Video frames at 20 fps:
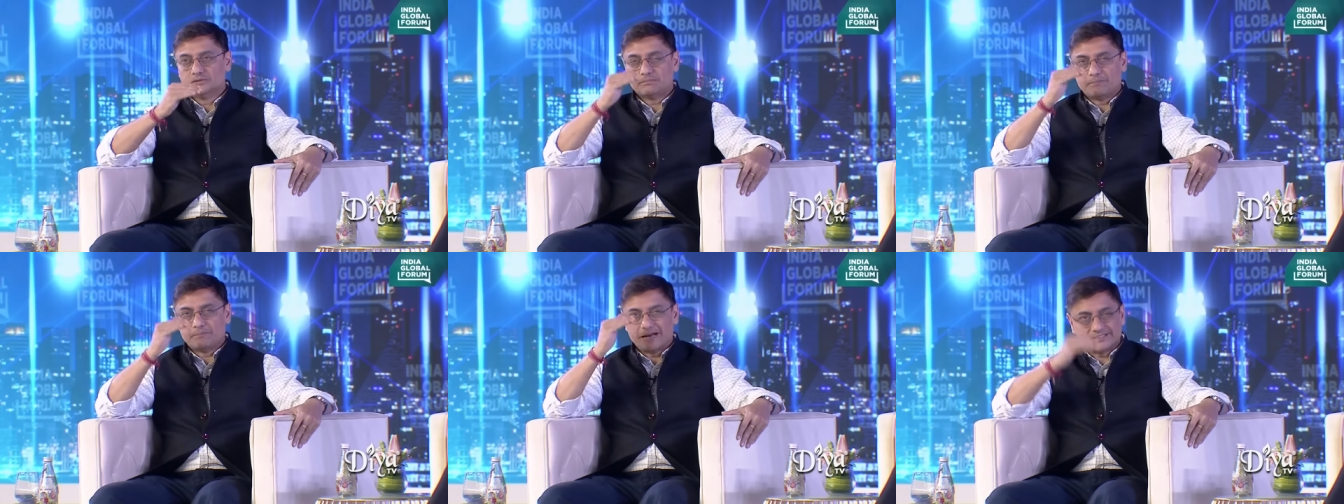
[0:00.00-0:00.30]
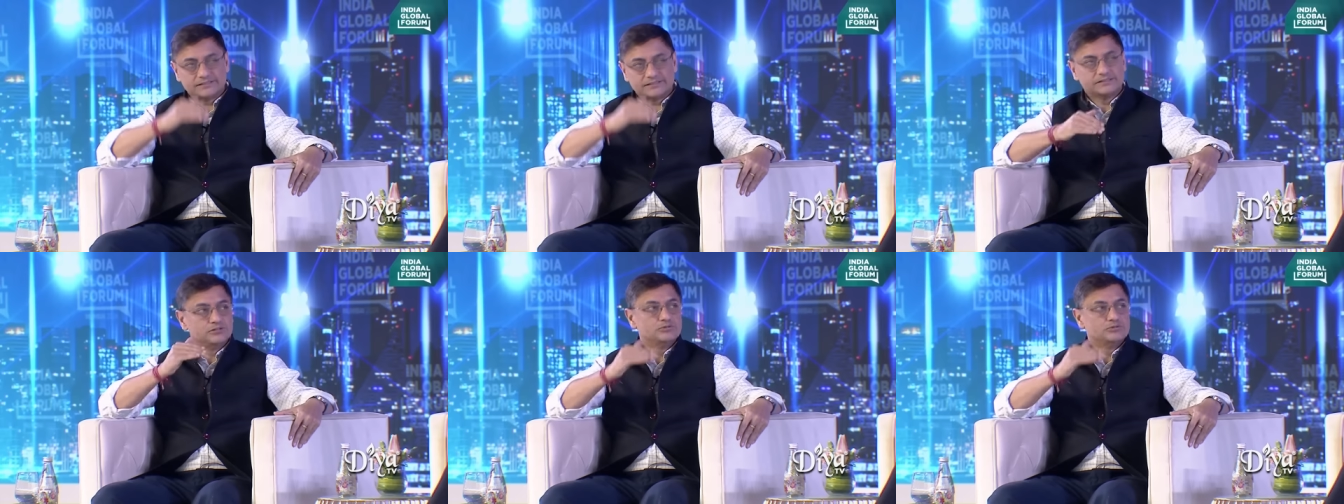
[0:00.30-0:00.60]

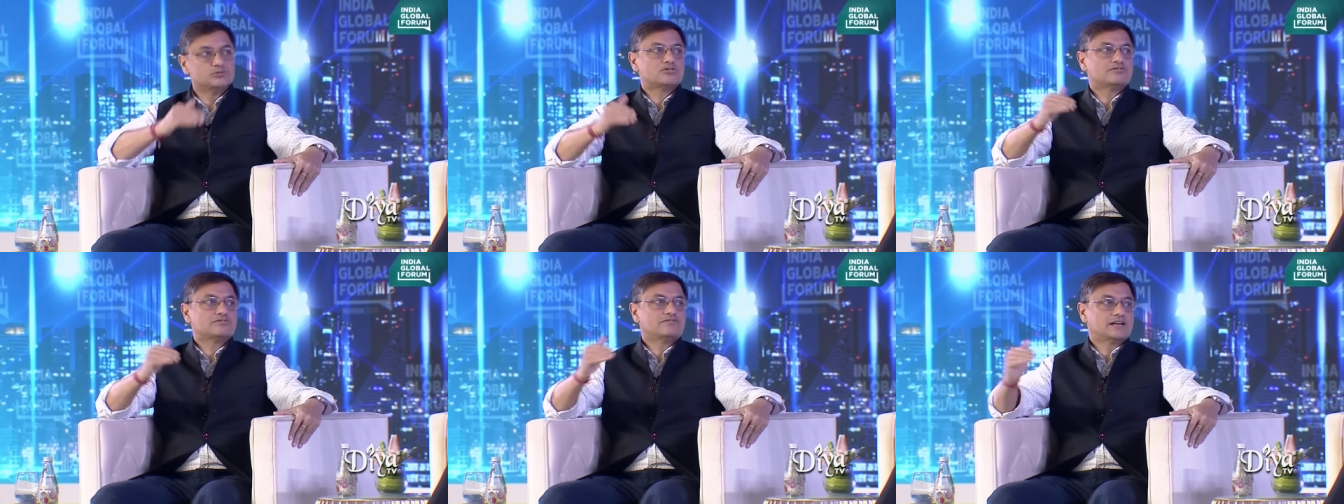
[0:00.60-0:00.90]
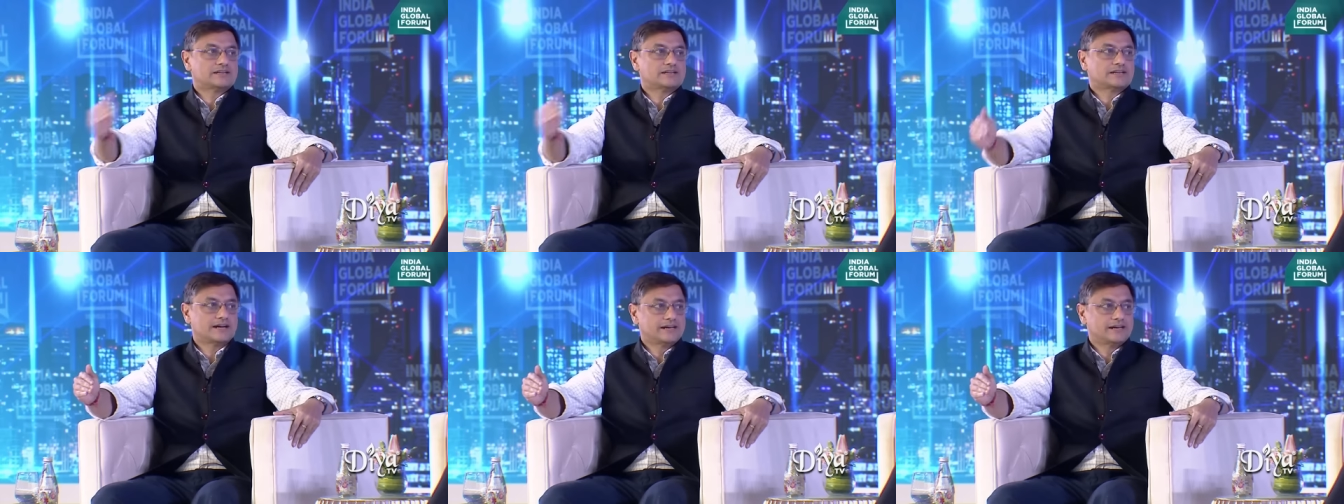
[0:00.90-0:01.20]
better use of
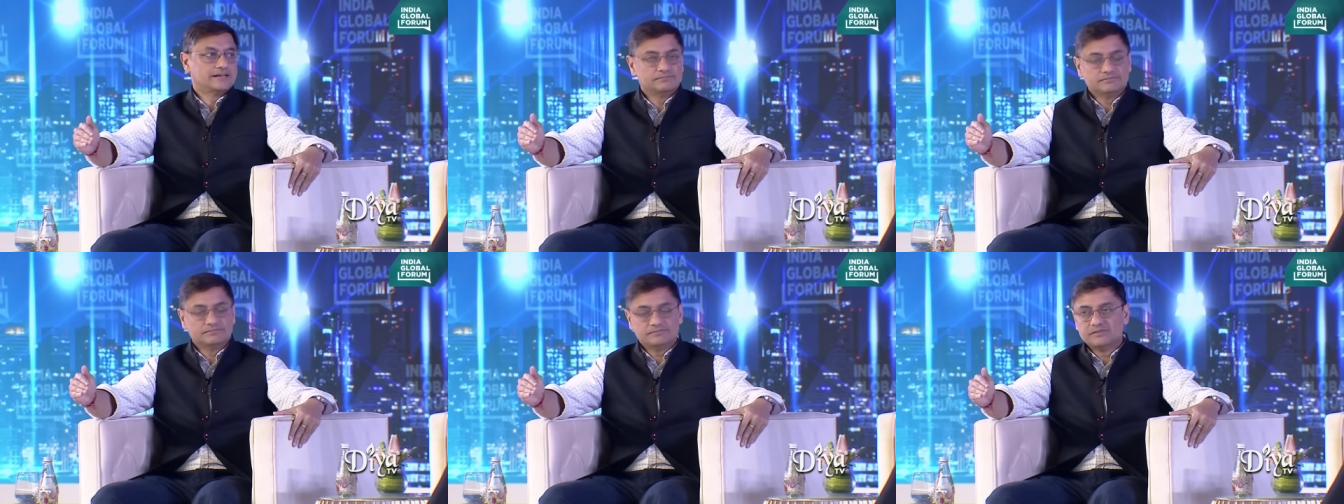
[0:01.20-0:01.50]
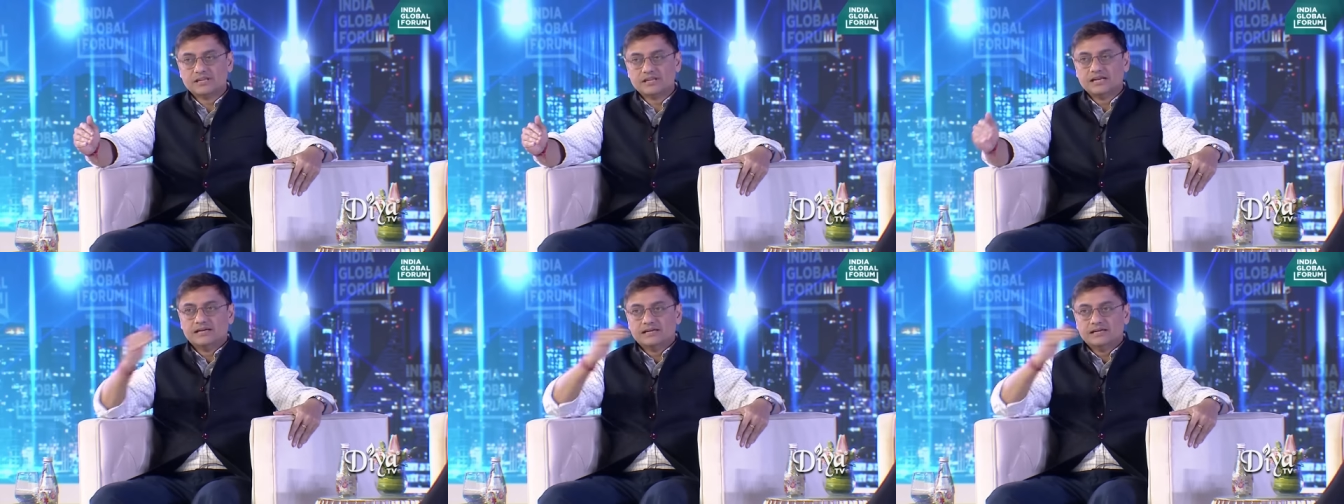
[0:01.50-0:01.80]
our time
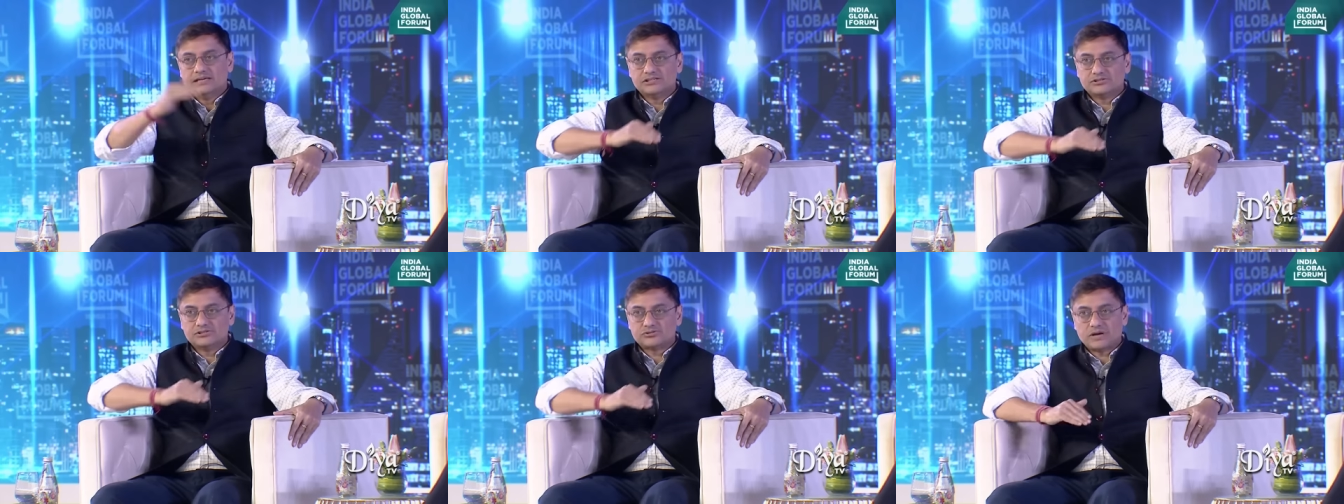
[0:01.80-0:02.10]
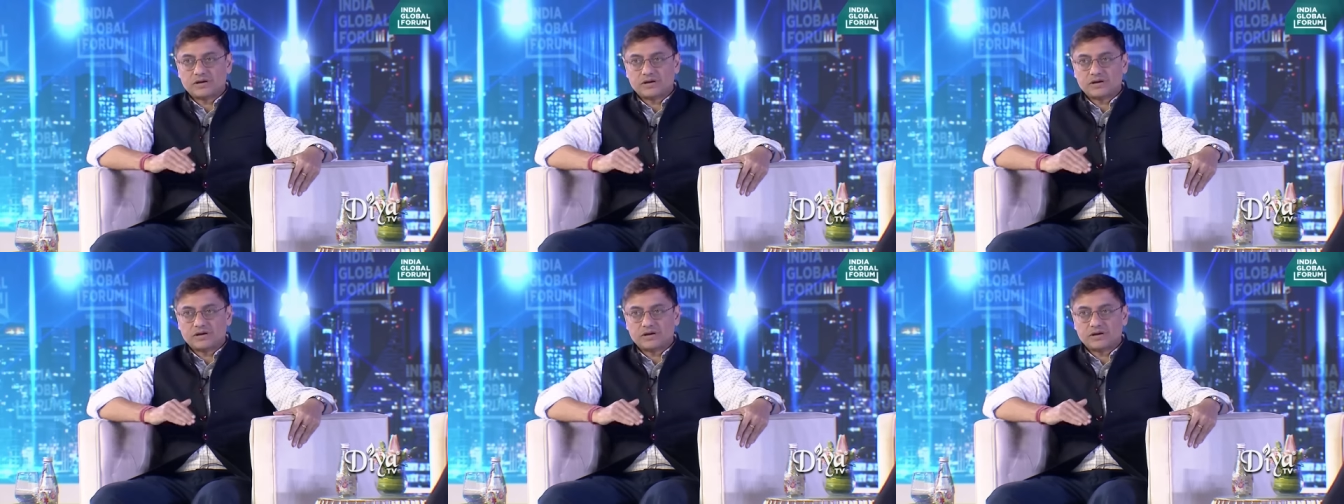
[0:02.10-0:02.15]
is to